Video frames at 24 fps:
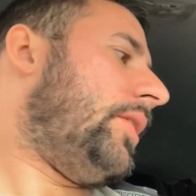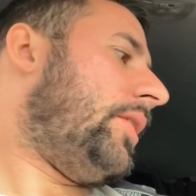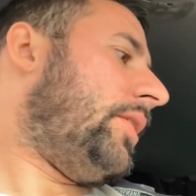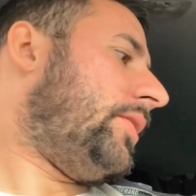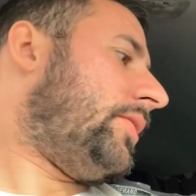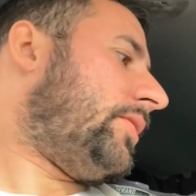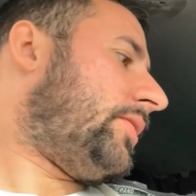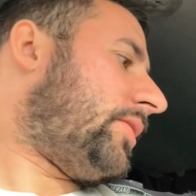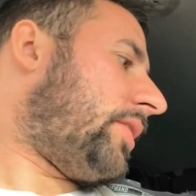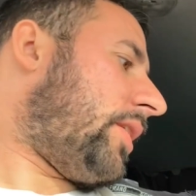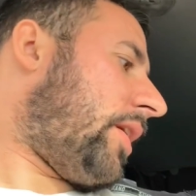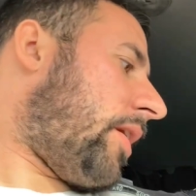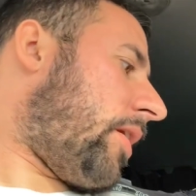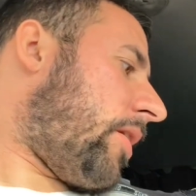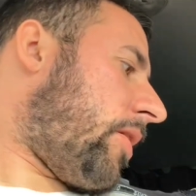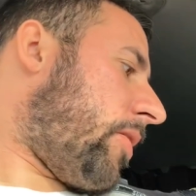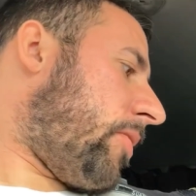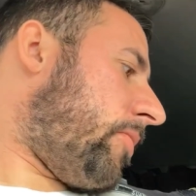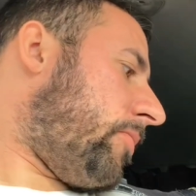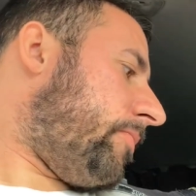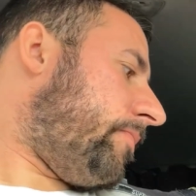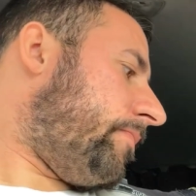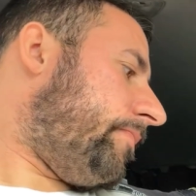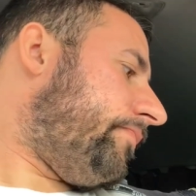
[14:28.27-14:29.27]

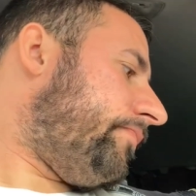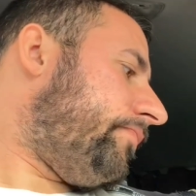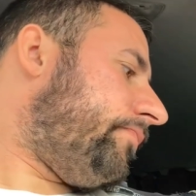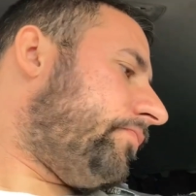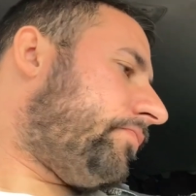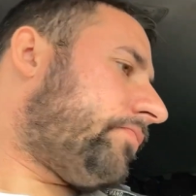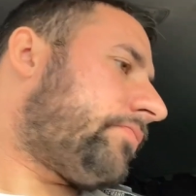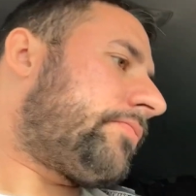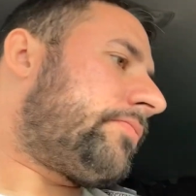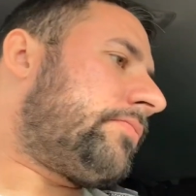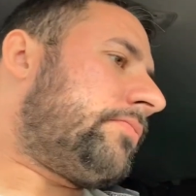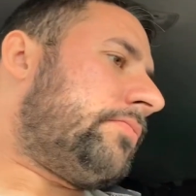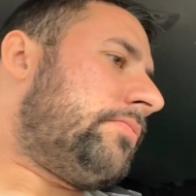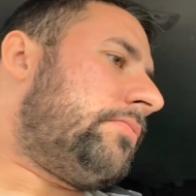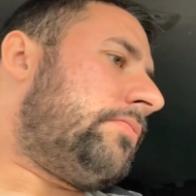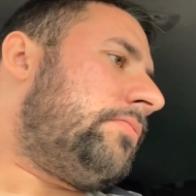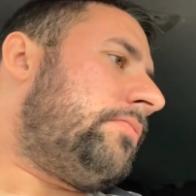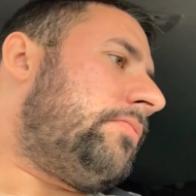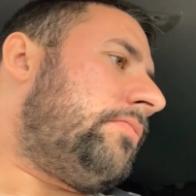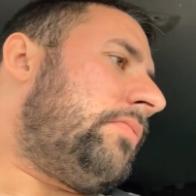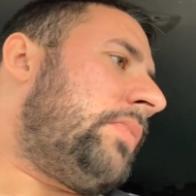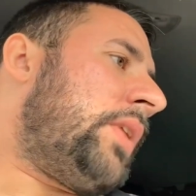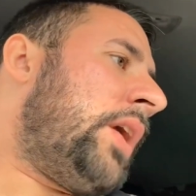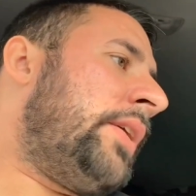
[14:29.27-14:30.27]
So
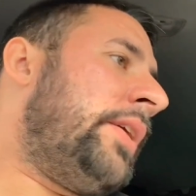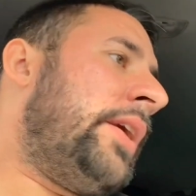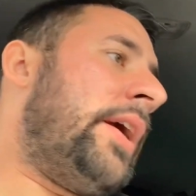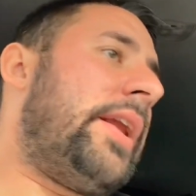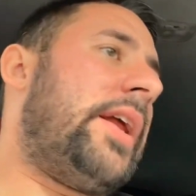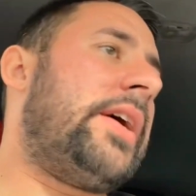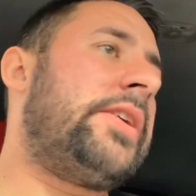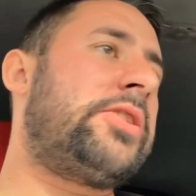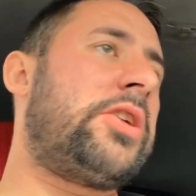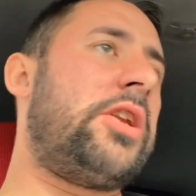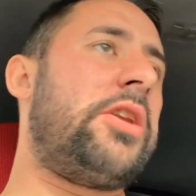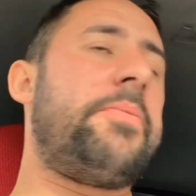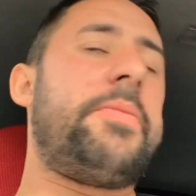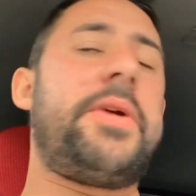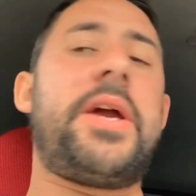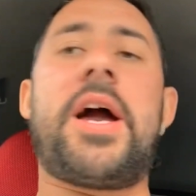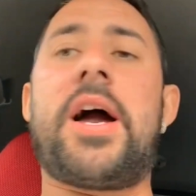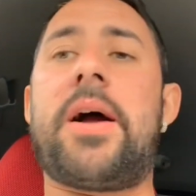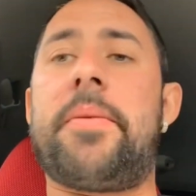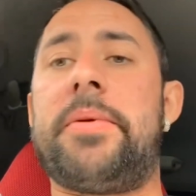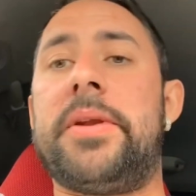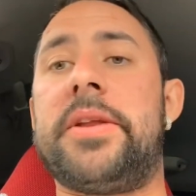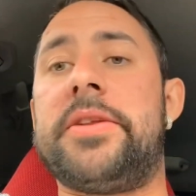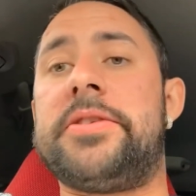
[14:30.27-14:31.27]
yeah, that's going to be
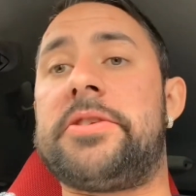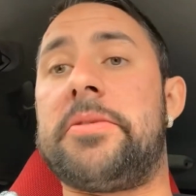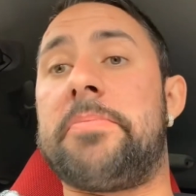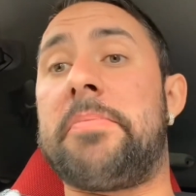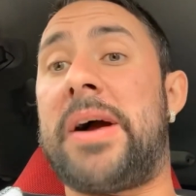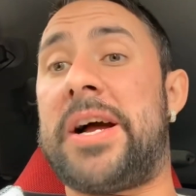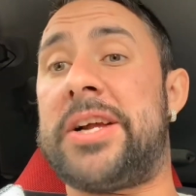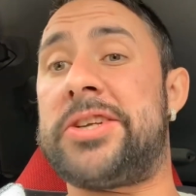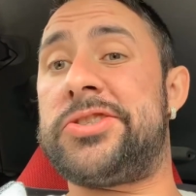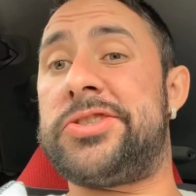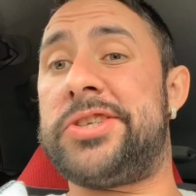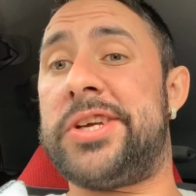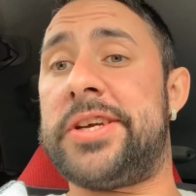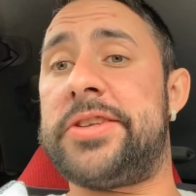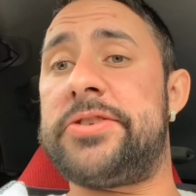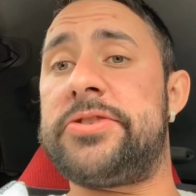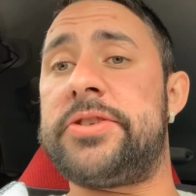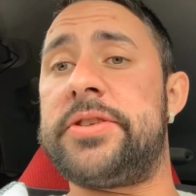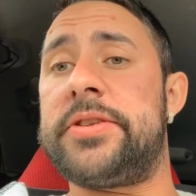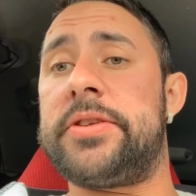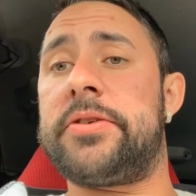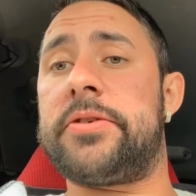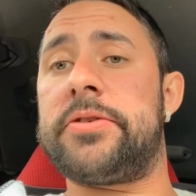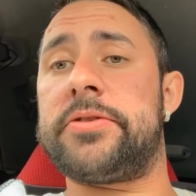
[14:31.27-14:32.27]
happening to match the
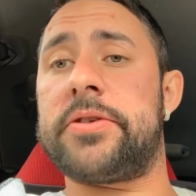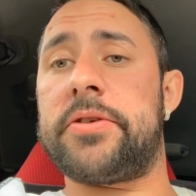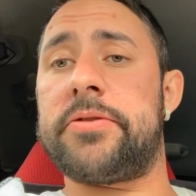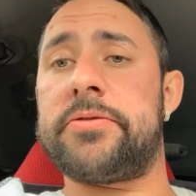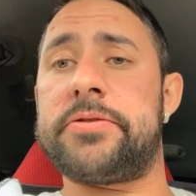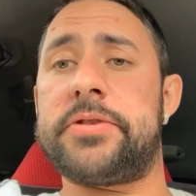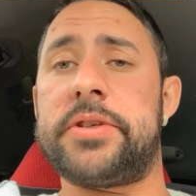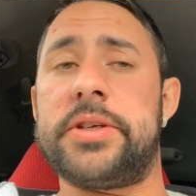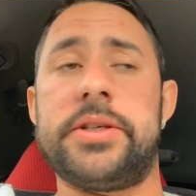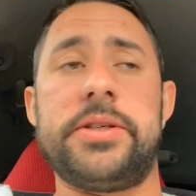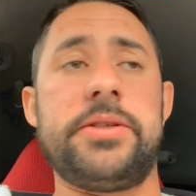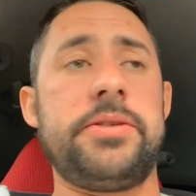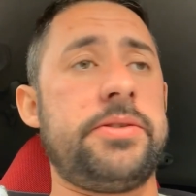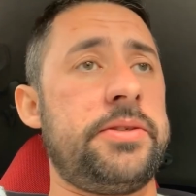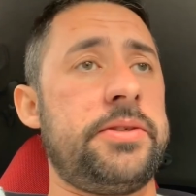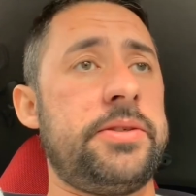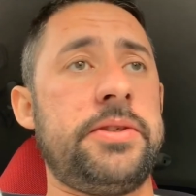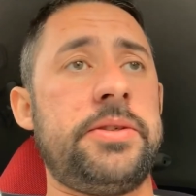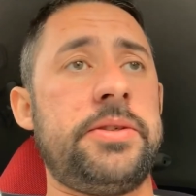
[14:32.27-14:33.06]
engine, because obviously